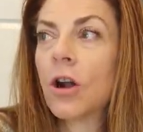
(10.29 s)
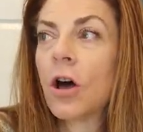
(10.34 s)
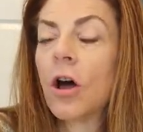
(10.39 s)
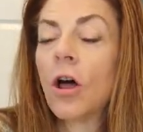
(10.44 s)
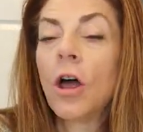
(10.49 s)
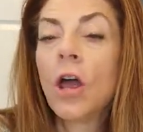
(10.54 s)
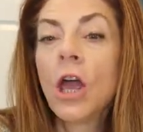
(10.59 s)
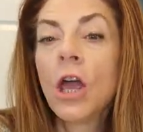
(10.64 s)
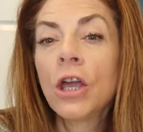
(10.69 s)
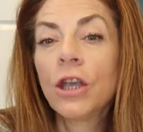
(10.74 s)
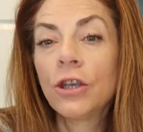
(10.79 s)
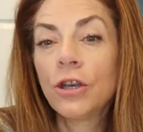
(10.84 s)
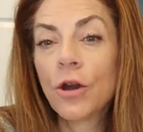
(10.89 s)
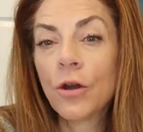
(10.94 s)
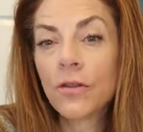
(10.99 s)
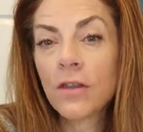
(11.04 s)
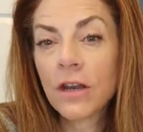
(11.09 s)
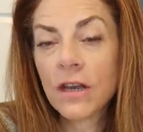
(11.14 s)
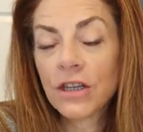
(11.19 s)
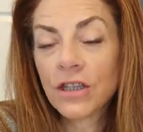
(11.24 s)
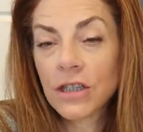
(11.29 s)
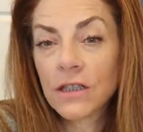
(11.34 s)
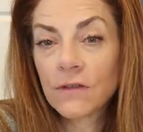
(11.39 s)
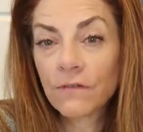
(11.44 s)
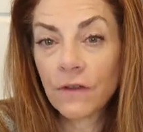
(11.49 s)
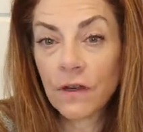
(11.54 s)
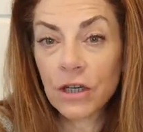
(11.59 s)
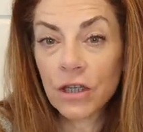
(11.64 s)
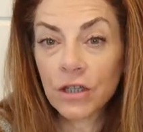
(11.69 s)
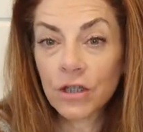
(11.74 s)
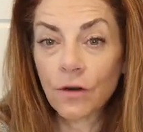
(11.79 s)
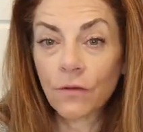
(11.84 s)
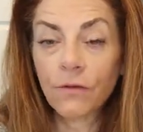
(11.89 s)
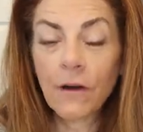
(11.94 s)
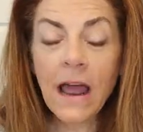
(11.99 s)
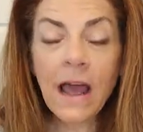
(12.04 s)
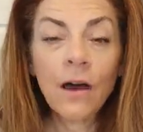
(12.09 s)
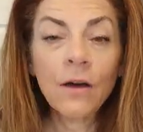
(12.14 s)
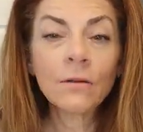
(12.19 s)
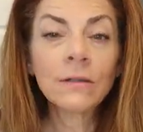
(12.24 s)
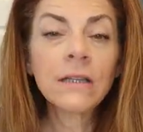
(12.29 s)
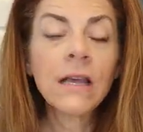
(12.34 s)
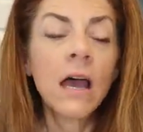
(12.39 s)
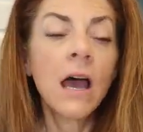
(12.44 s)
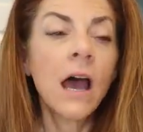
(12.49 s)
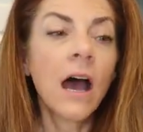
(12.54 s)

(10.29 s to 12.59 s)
all, you know that I just finished a round.